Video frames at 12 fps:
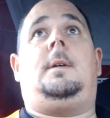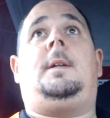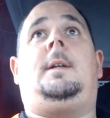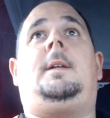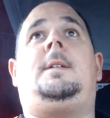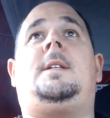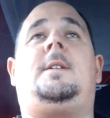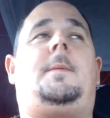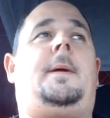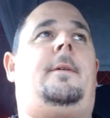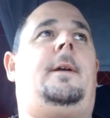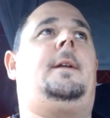And he seemed a
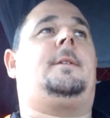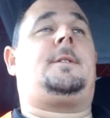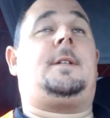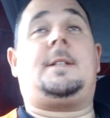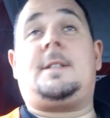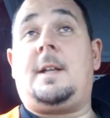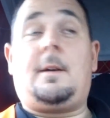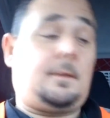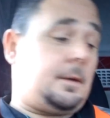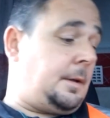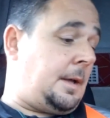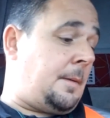bit reluctant. I said,
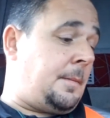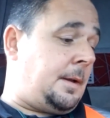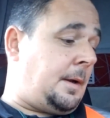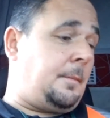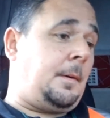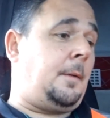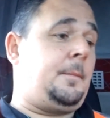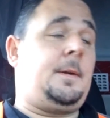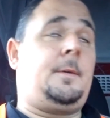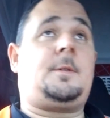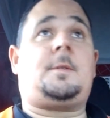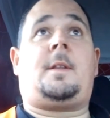no, I, I might be
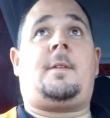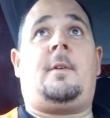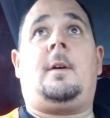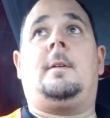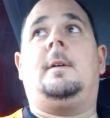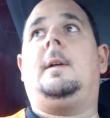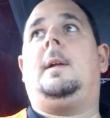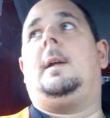doing something wrong.